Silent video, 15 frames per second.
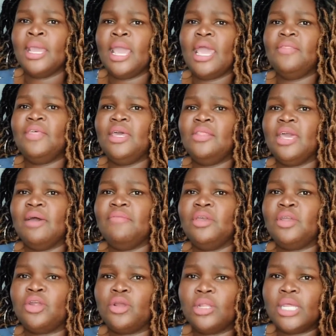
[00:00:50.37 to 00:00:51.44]
And then they have the
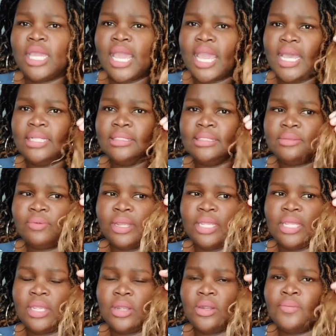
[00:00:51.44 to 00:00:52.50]
curly ends right
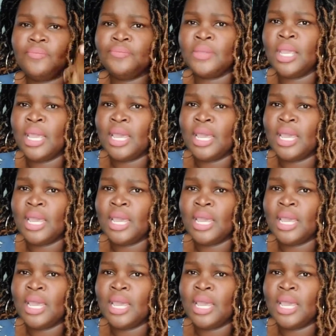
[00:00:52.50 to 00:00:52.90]
here.